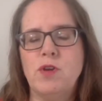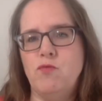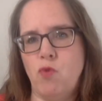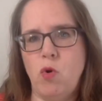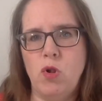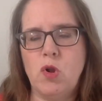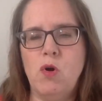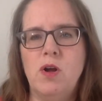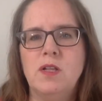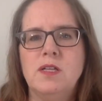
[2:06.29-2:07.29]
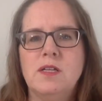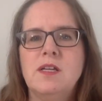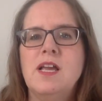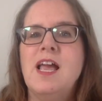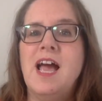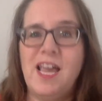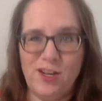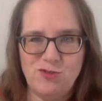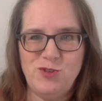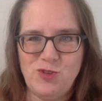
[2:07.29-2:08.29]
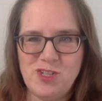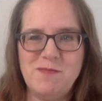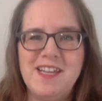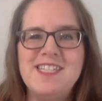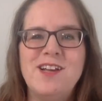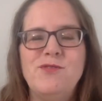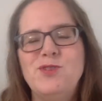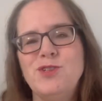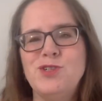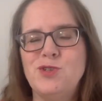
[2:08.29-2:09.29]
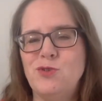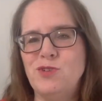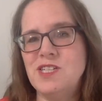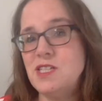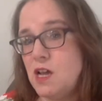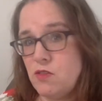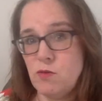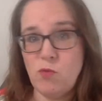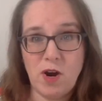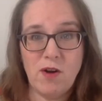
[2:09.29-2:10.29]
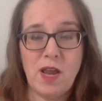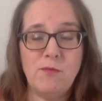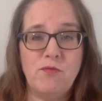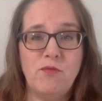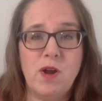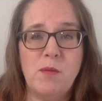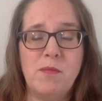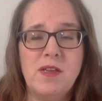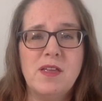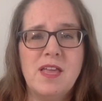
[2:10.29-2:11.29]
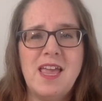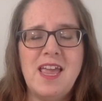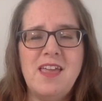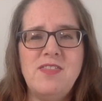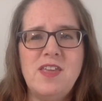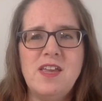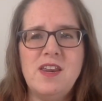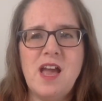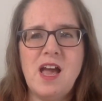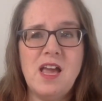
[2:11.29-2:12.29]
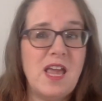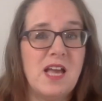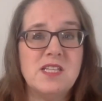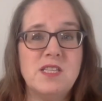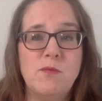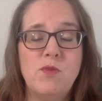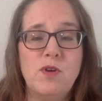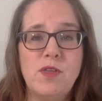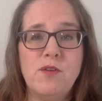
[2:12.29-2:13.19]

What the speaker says: roll call. I introduce myself to the students, tell them where I'm from, and then I ask them where they're